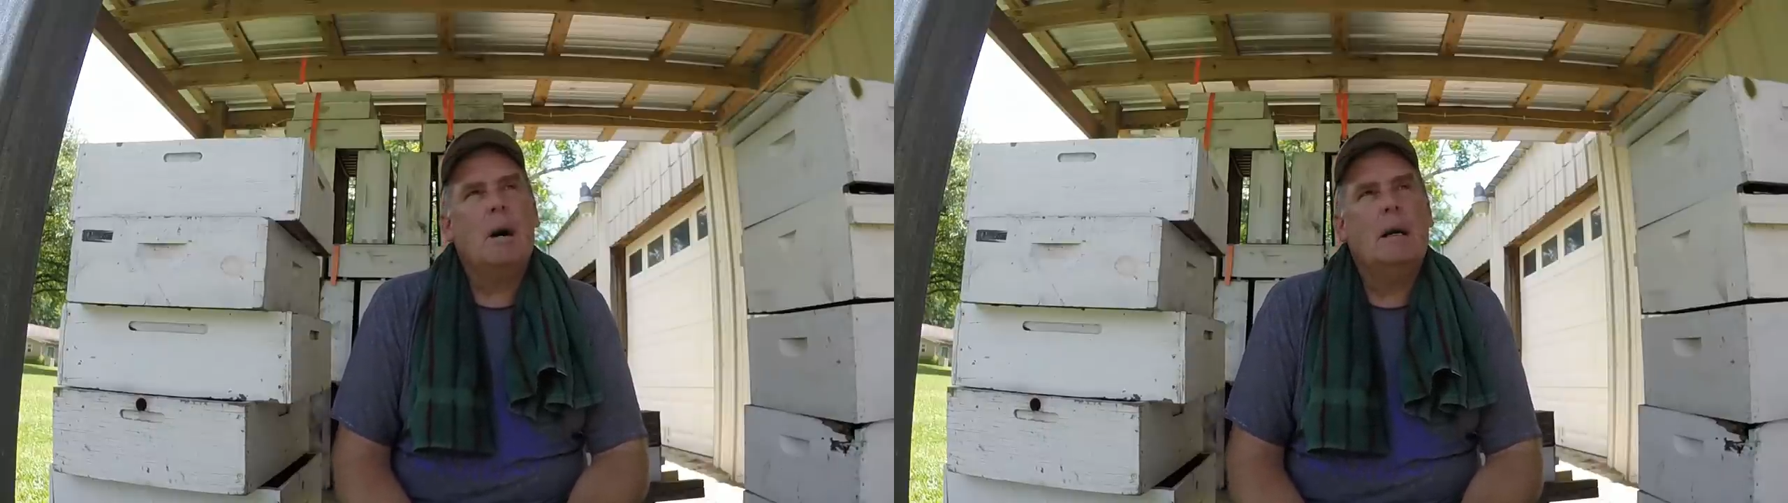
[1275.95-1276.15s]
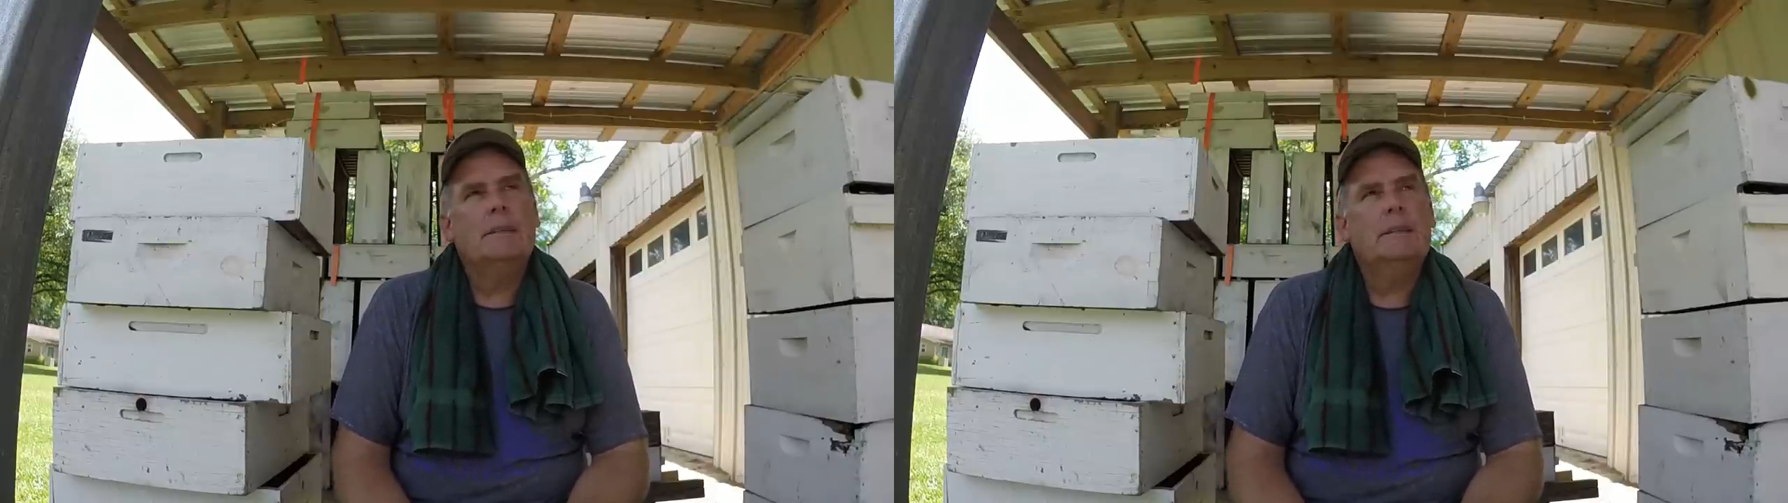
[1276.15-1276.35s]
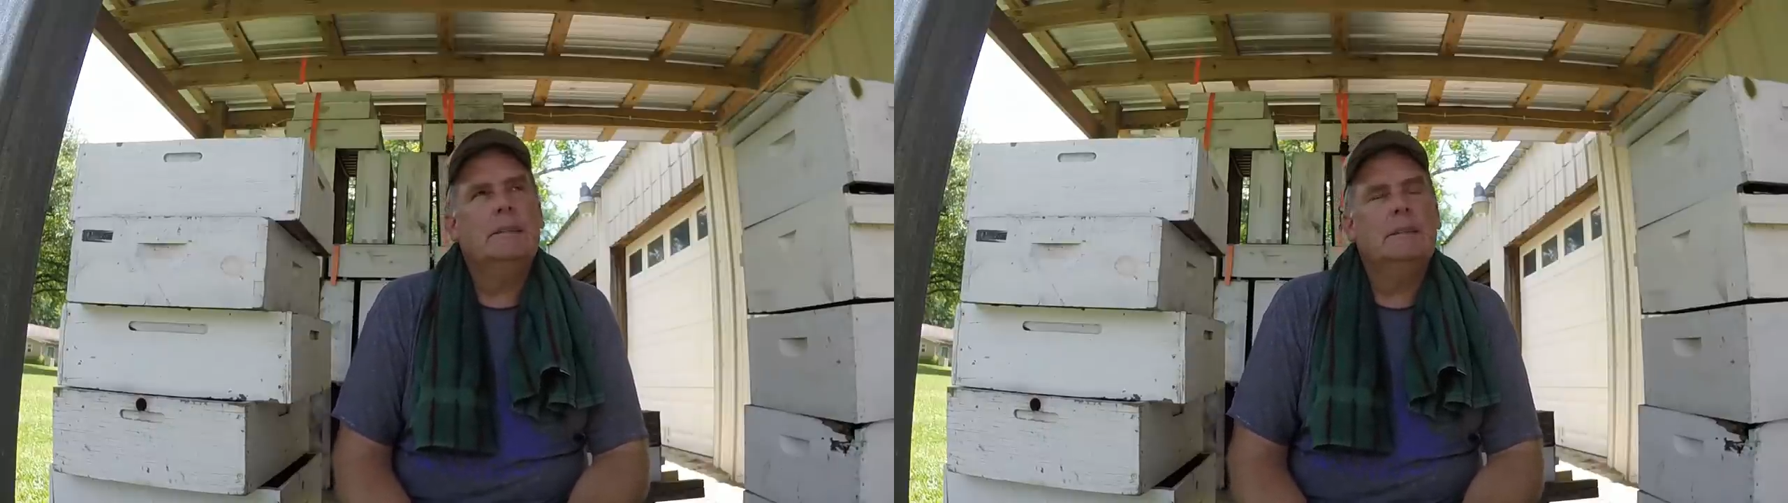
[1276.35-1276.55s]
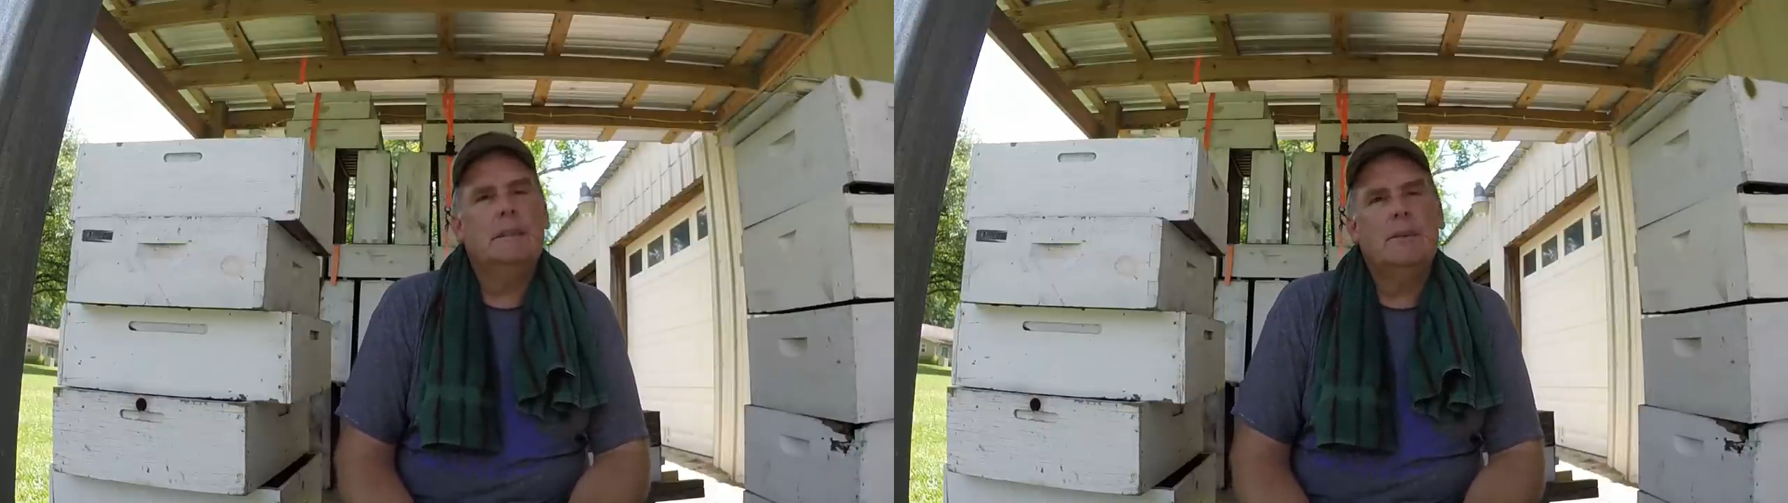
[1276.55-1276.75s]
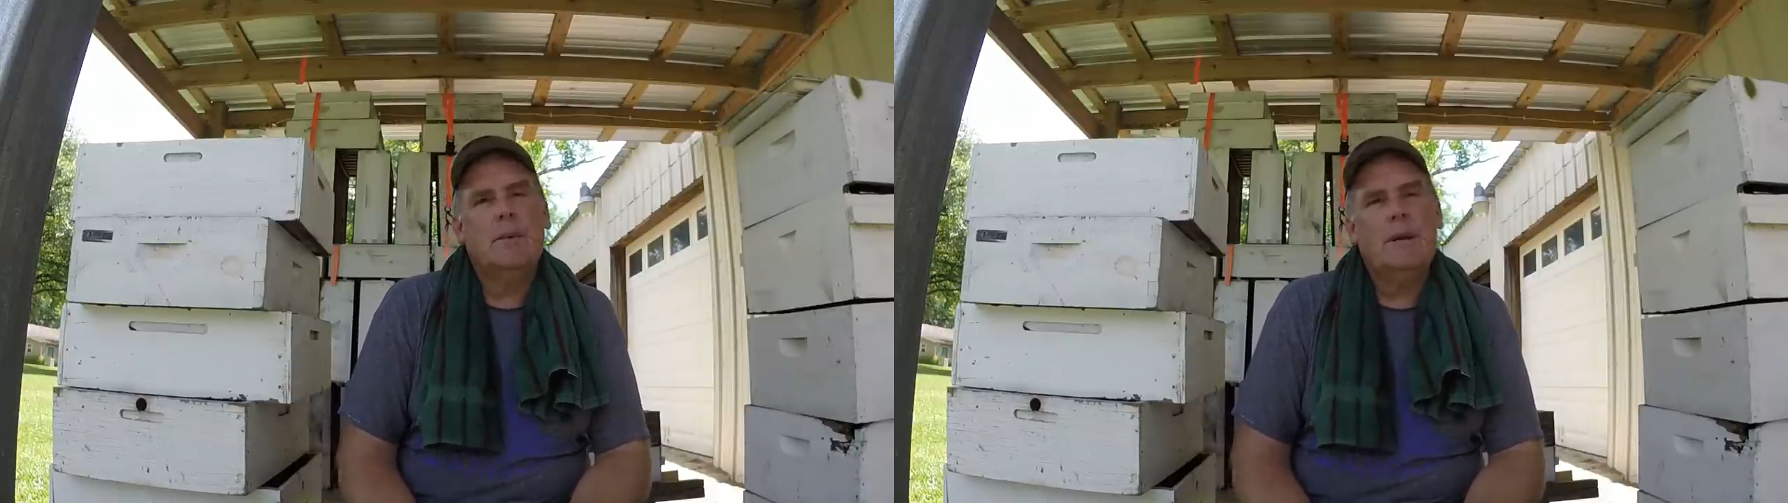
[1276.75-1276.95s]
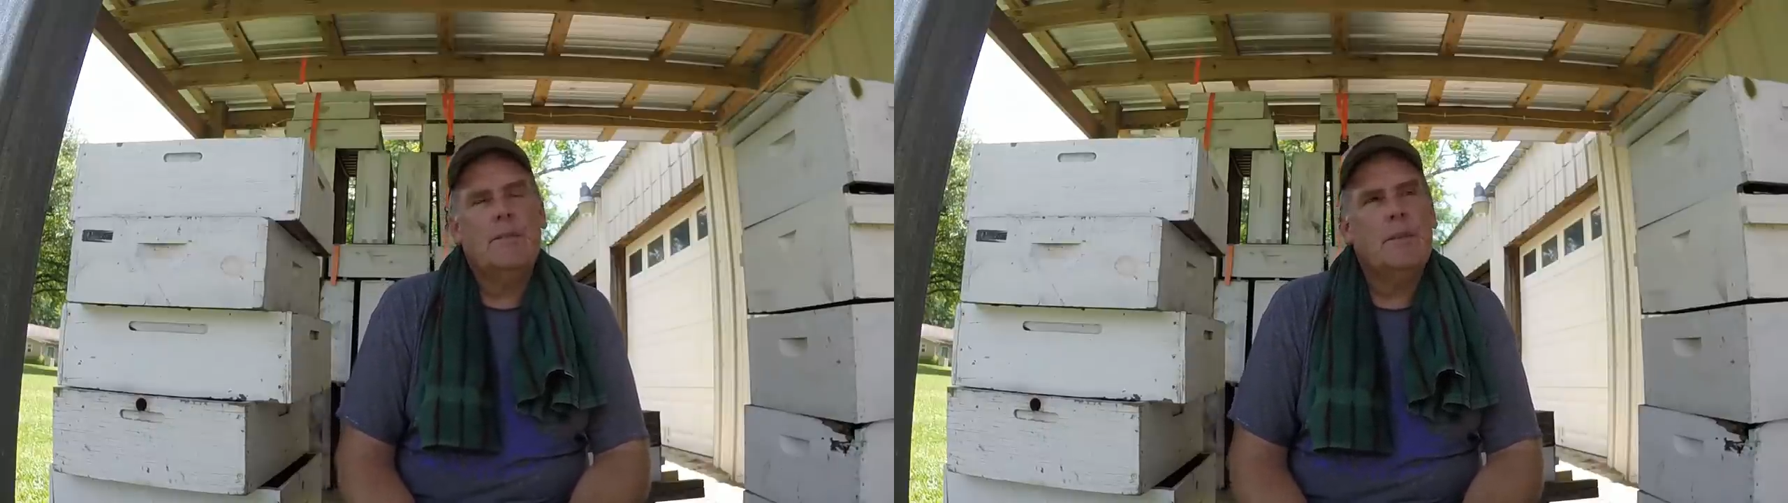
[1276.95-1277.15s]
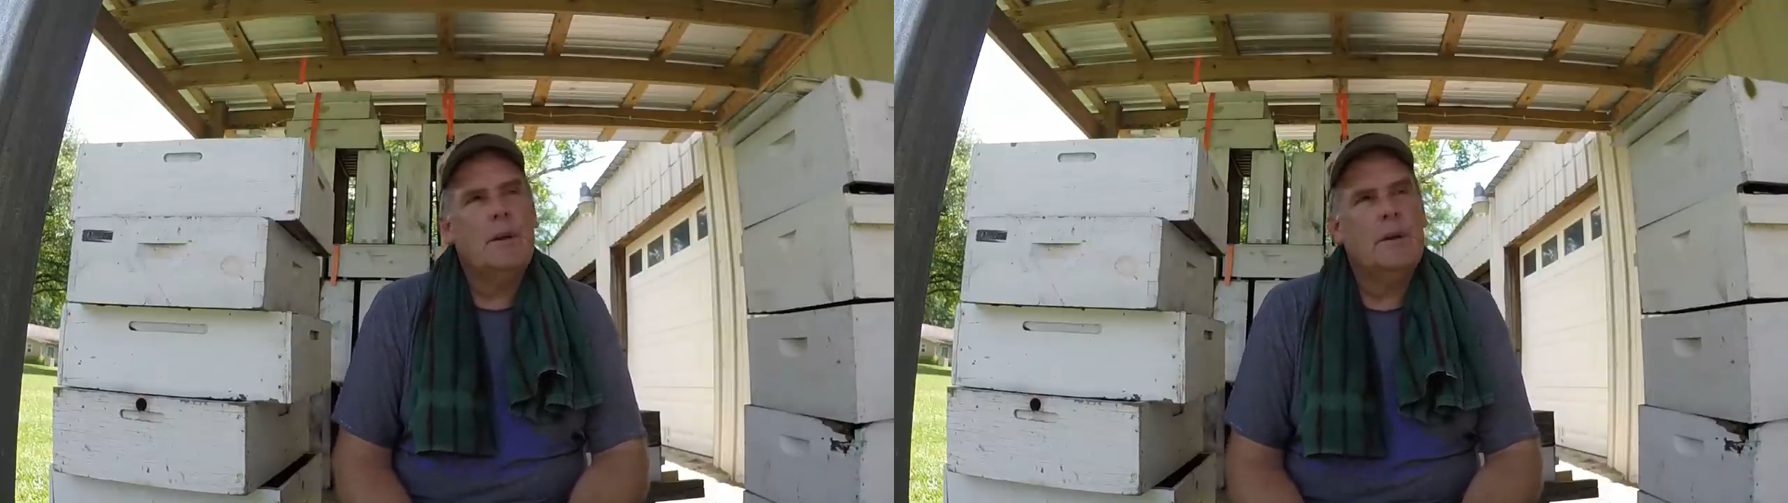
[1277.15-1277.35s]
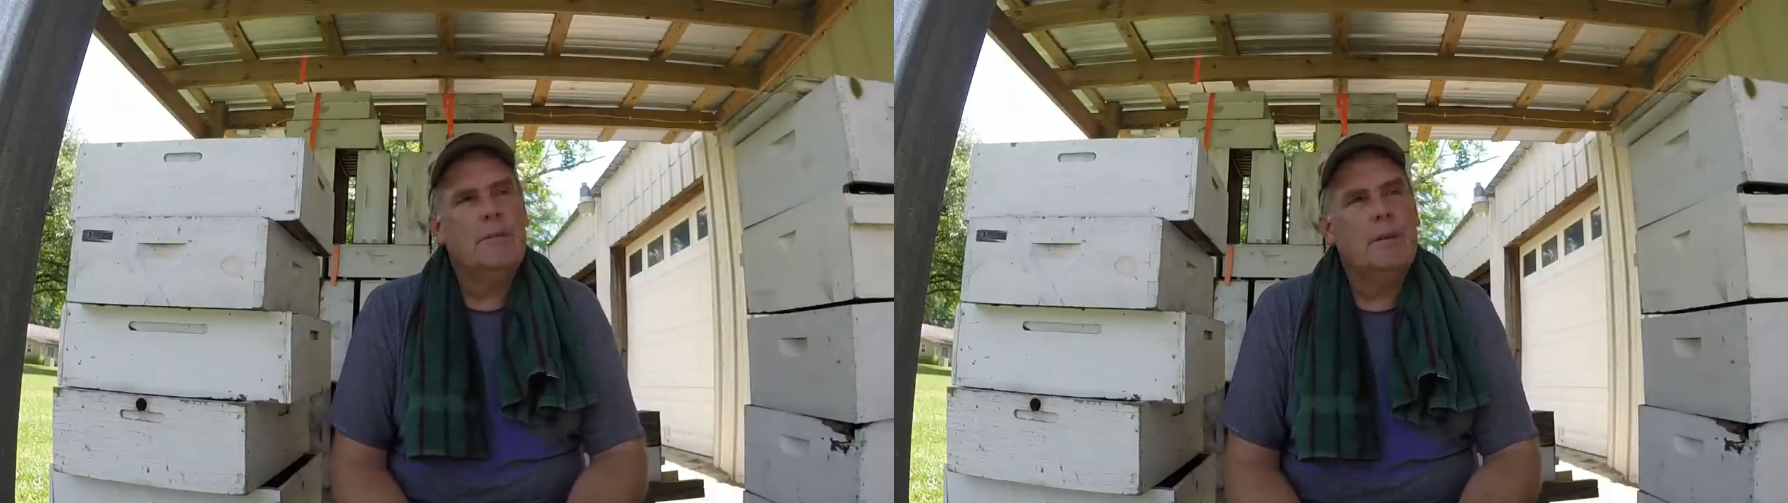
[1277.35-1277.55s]
boxes and getting ready for the
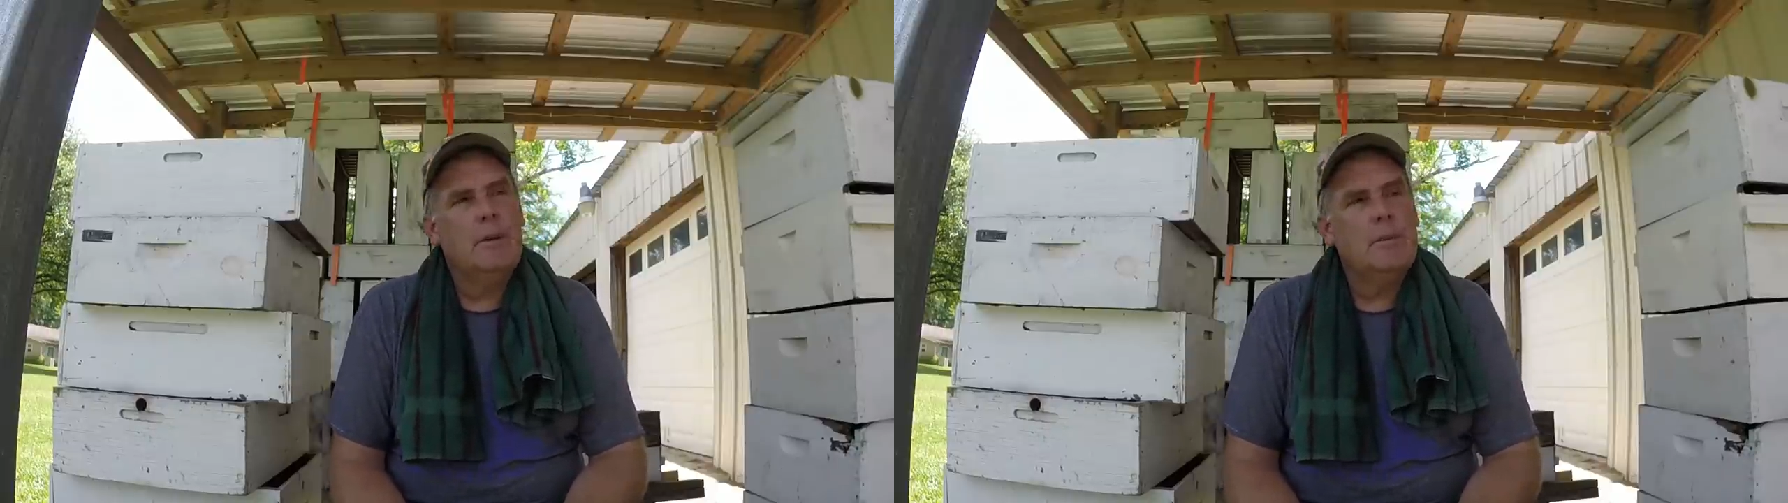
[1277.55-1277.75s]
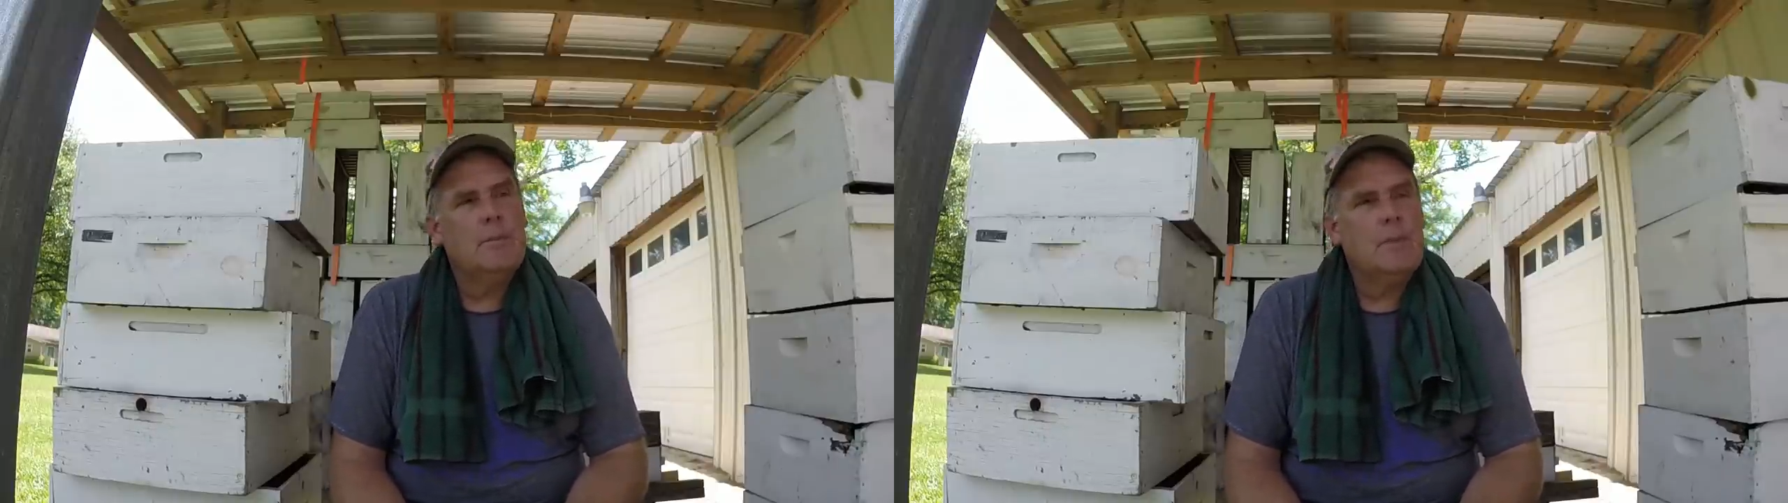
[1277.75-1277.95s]
honey flow,